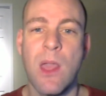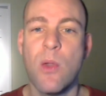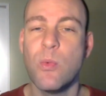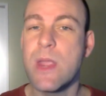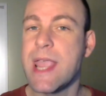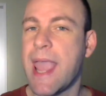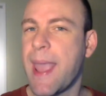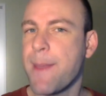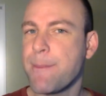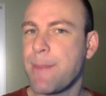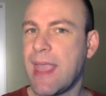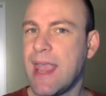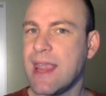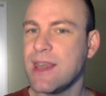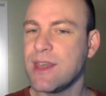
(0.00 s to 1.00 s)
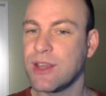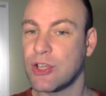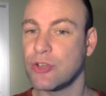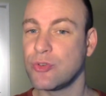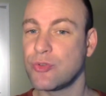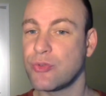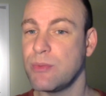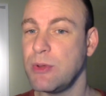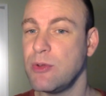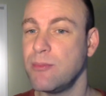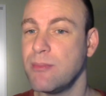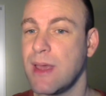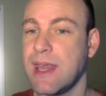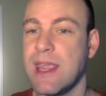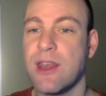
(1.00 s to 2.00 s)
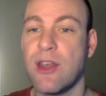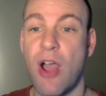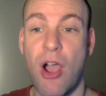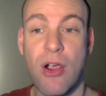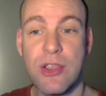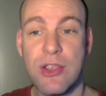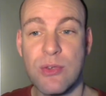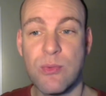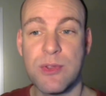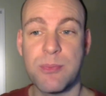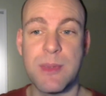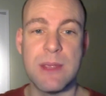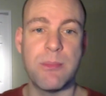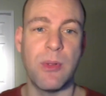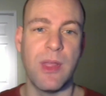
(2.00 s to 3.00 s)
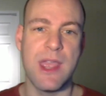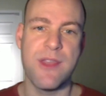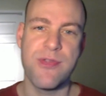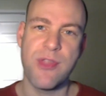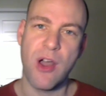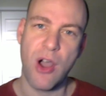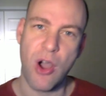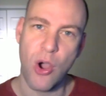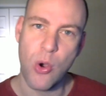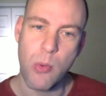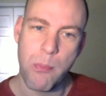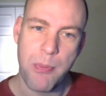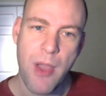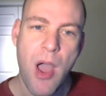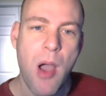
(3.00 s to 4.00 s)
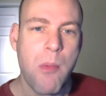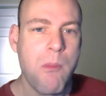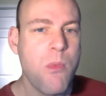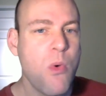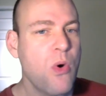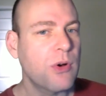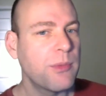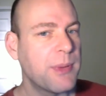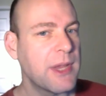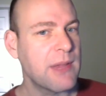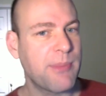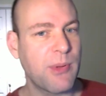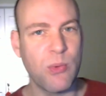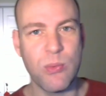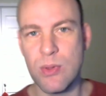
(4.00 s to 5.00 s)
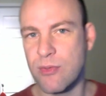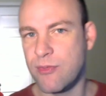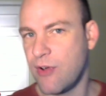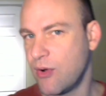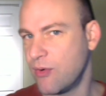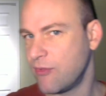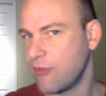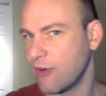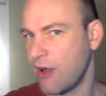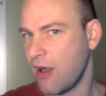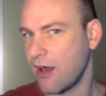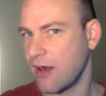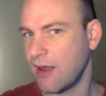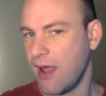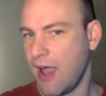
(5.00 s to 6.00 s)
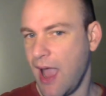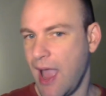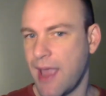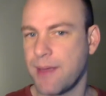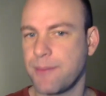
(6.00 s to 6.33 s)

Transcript: We campaign and contribute money and argue with people in the hope more people will vote for our guy.